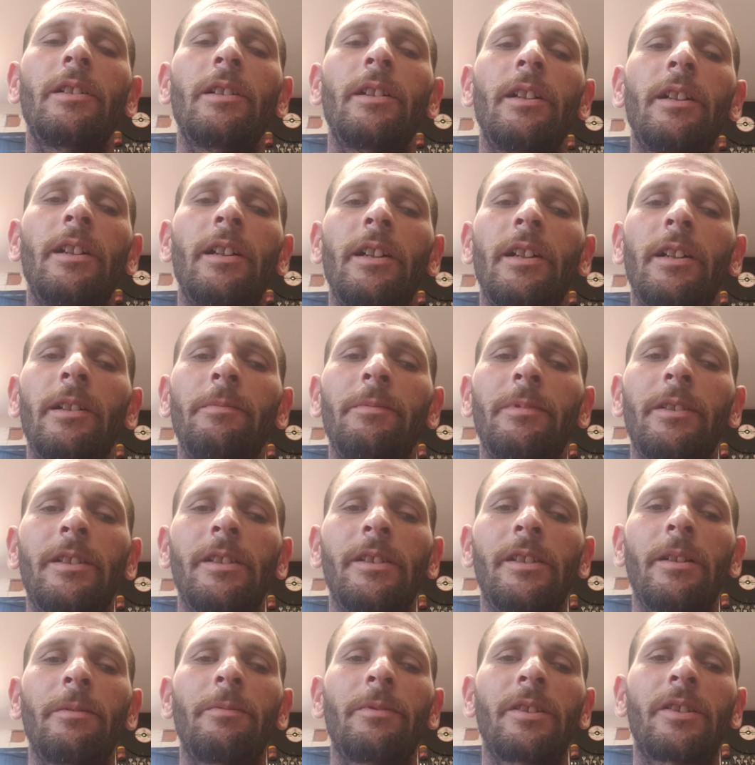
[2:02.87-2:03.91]

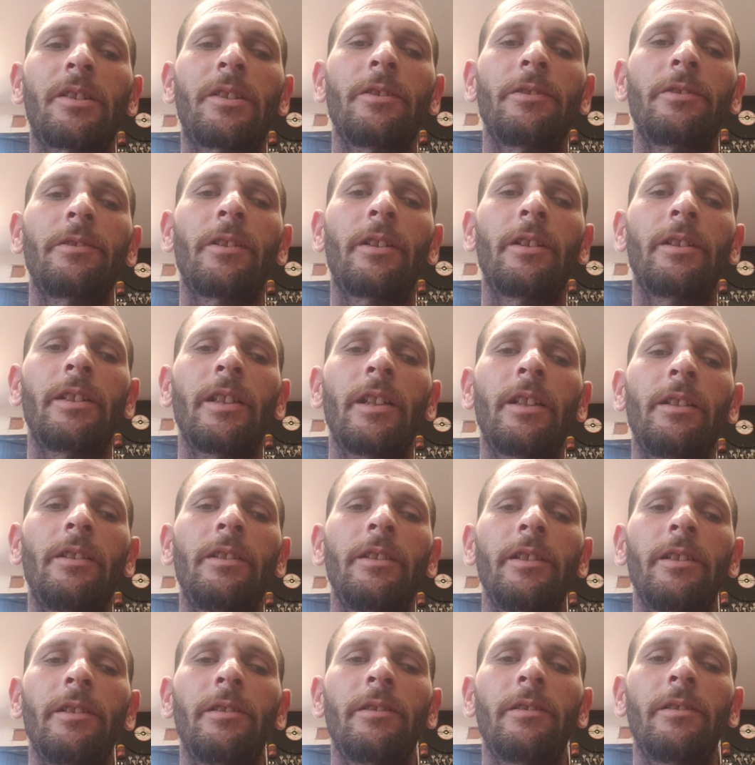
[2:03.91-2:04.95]
Because they want to steal your
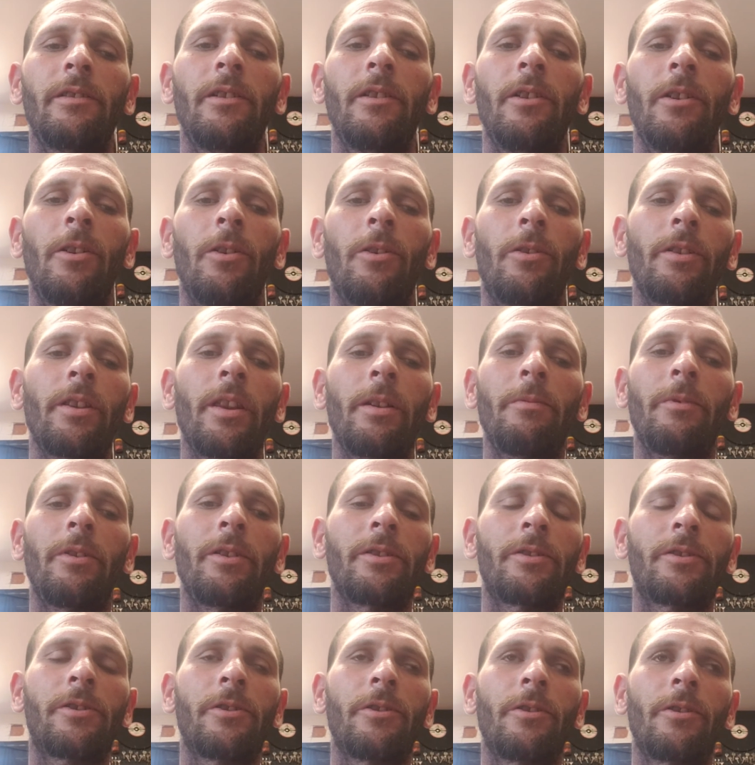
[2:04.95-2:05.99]
identity. Or they
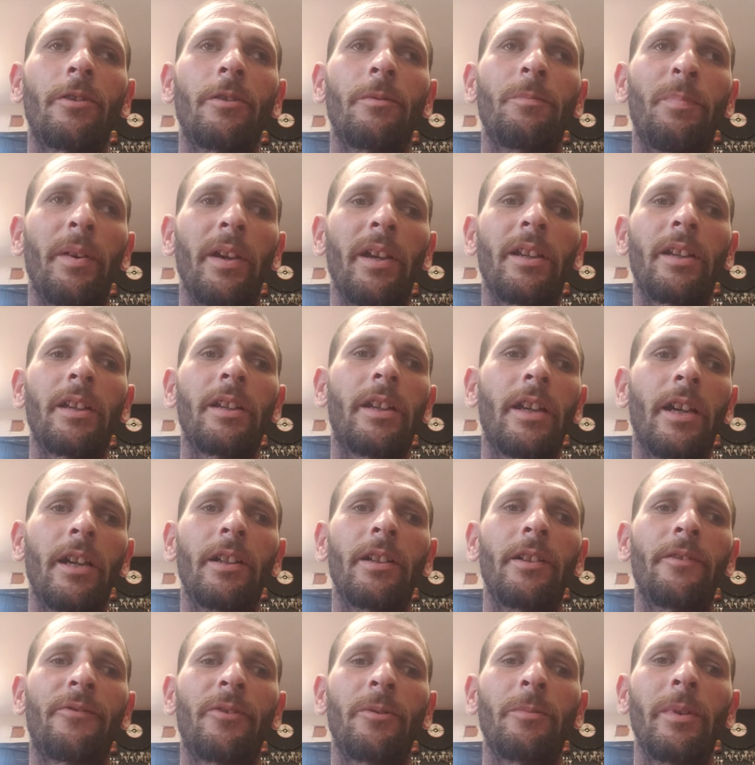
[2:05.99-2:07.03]
want your bank
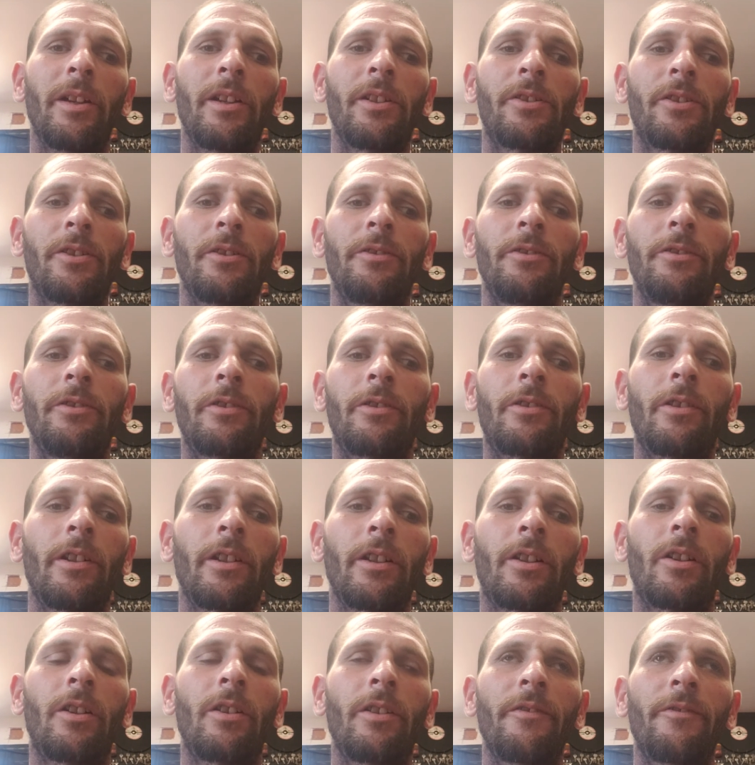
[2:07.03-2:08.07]
account information, or your
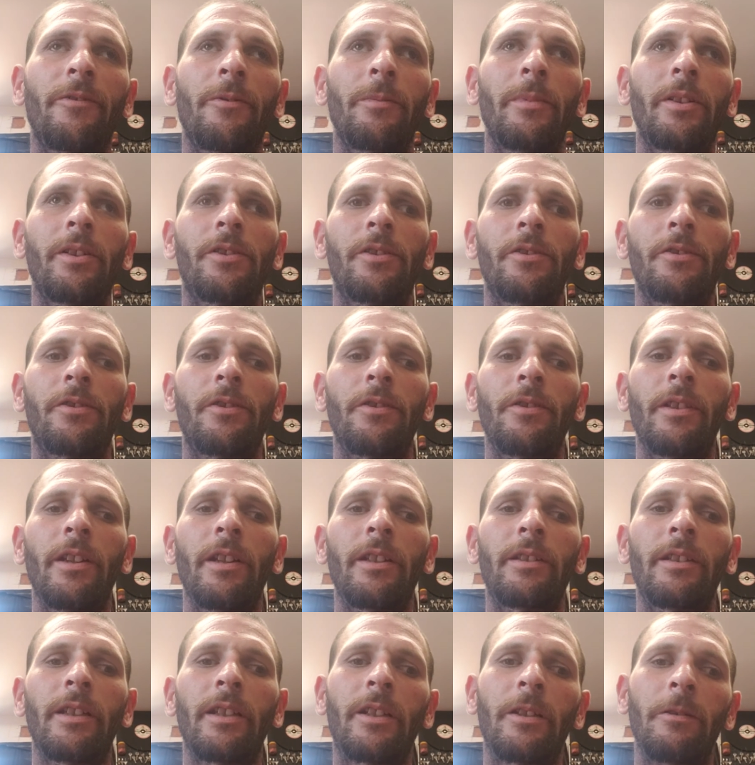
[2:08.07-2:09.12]
credit card information, so
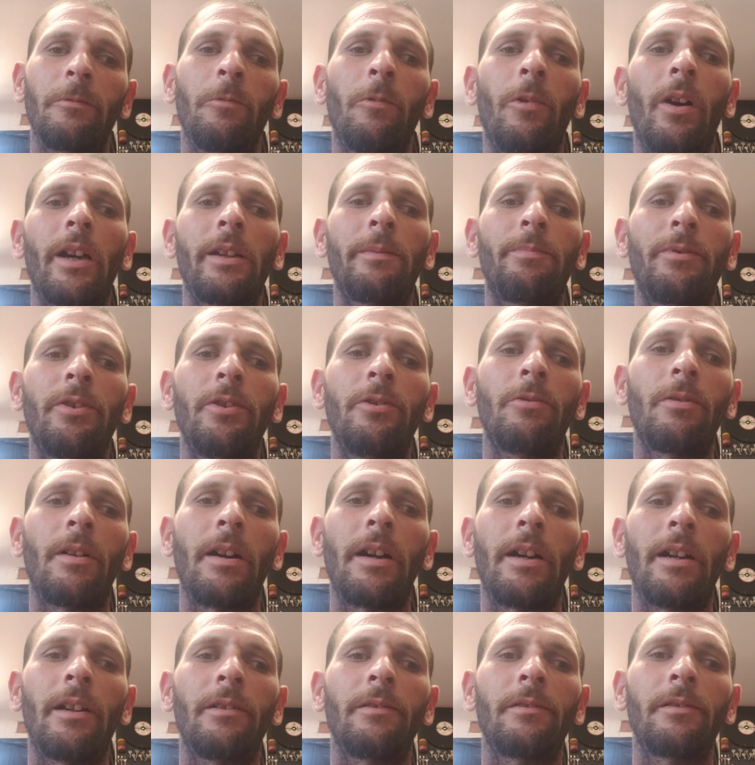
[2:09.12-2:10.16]
that they can wipe you
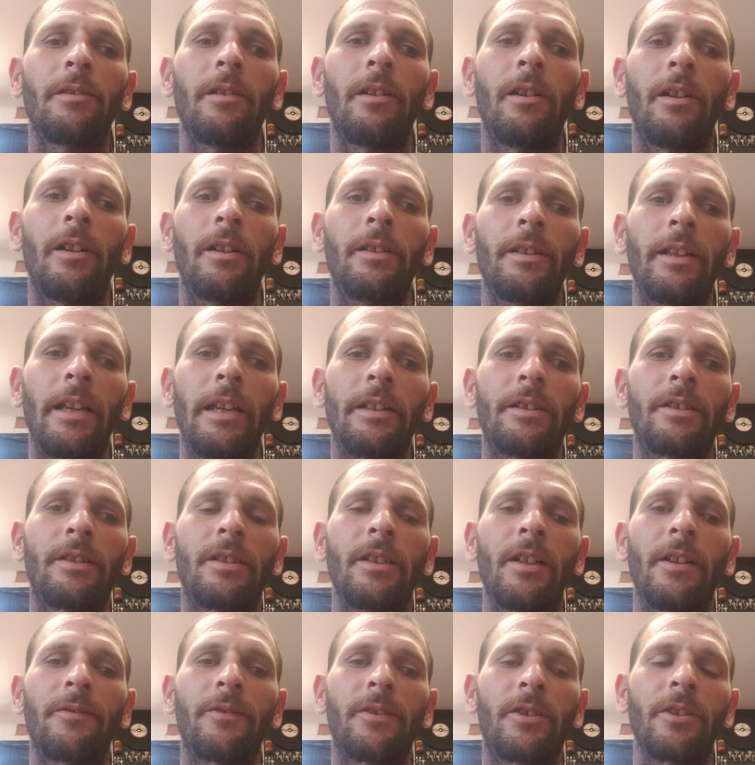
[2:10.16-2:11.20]
out on that
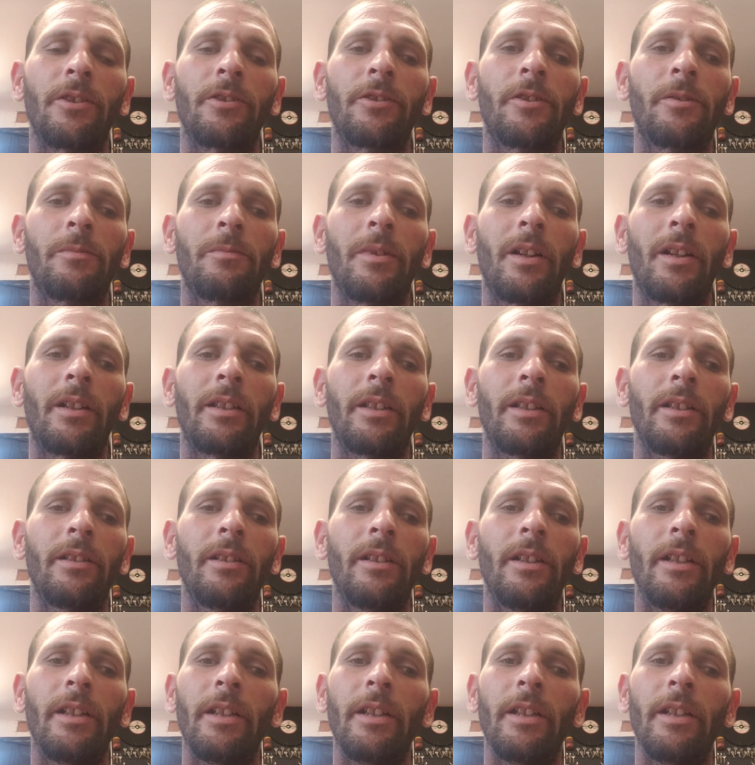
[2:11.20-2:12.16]
stuff, steal your money.